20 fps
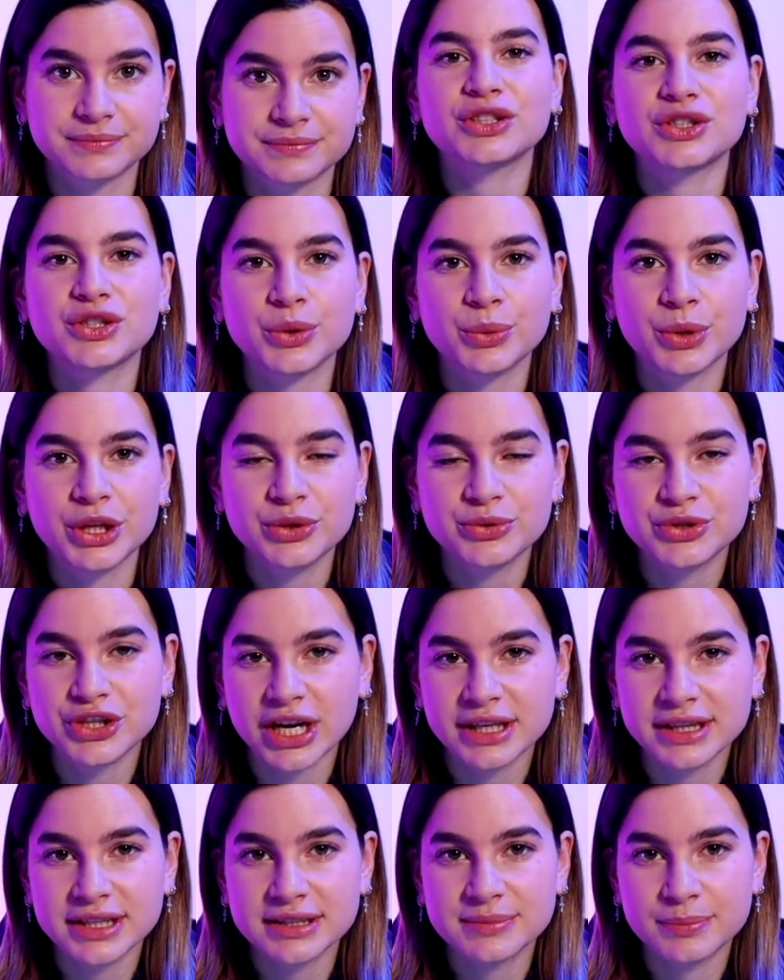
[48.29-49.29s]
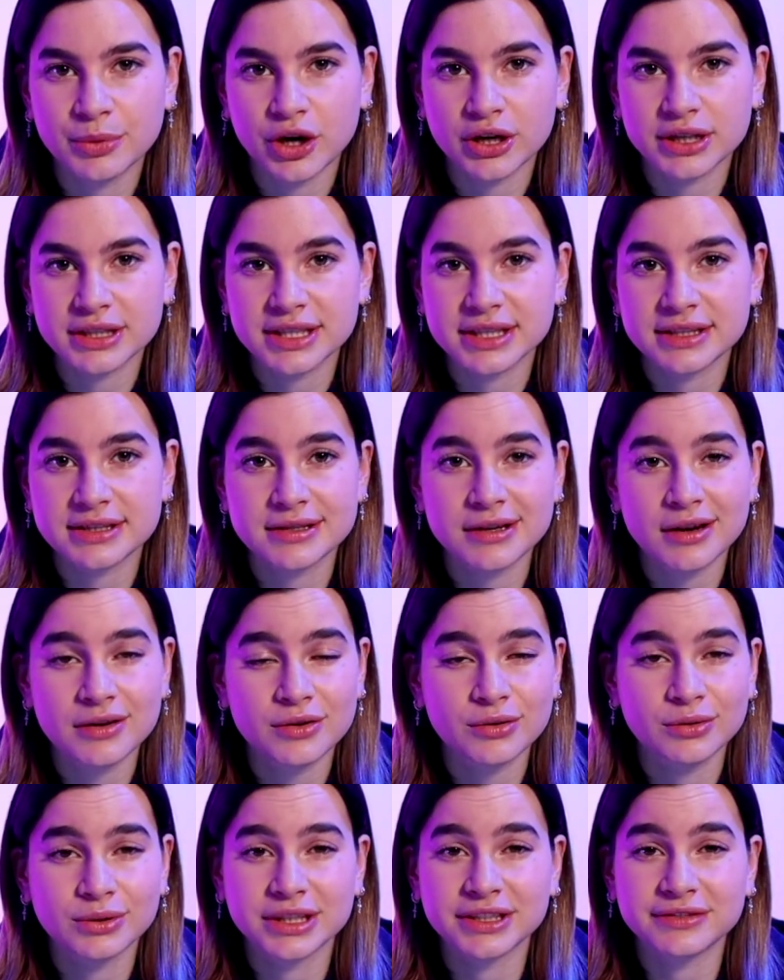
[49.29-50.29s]
So when you check this box, it's not
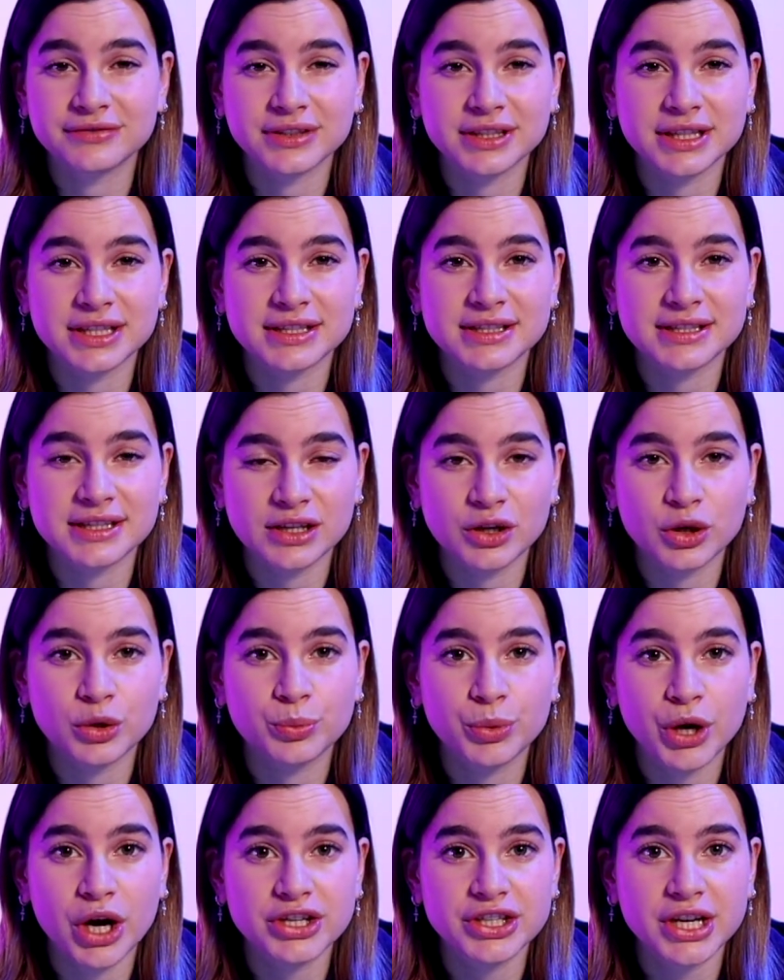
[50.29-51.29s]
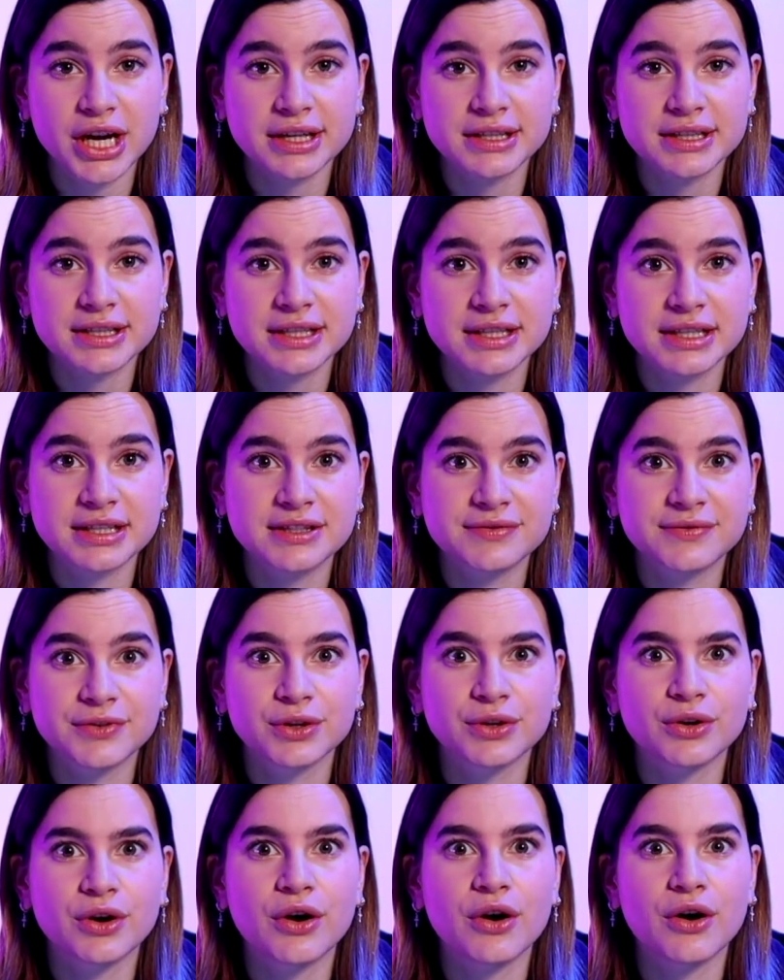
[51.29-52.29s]
only for this single project, it's
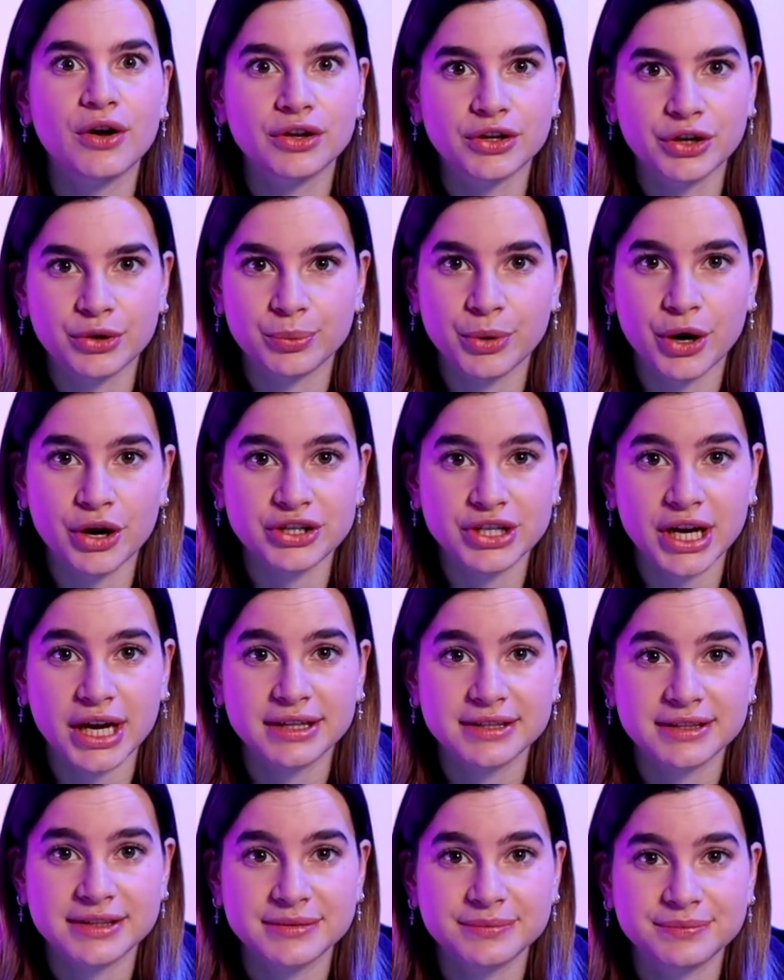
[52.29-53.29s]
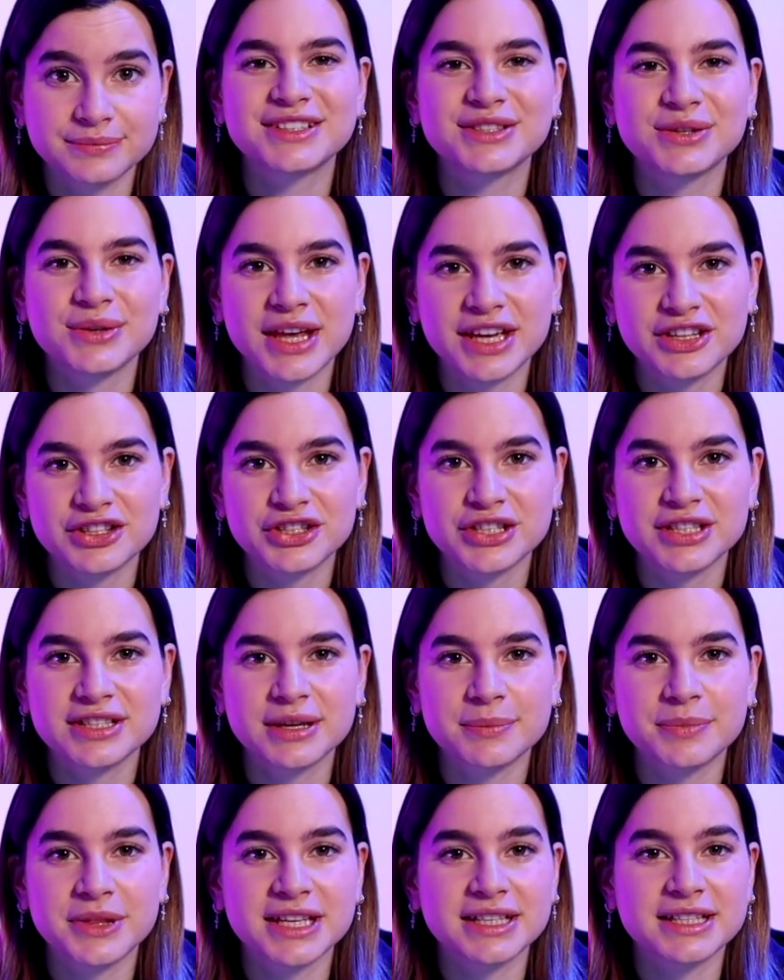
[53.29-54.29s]
for all your projects. So that's just
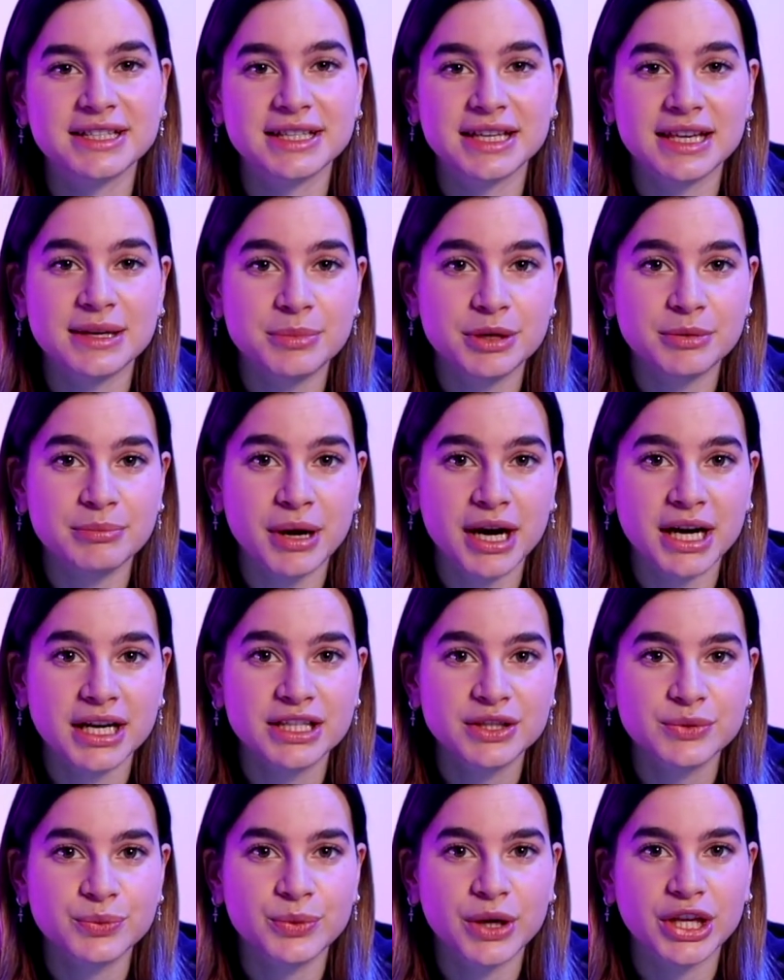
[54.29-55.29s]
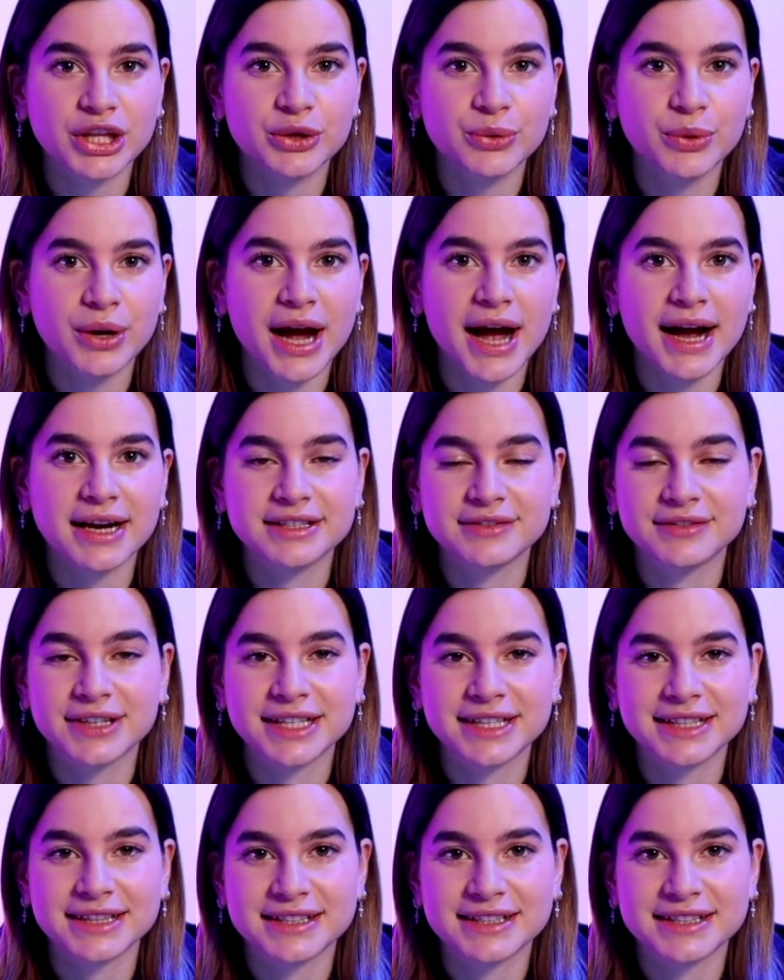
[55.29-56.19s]
something to keep in mind when you are activating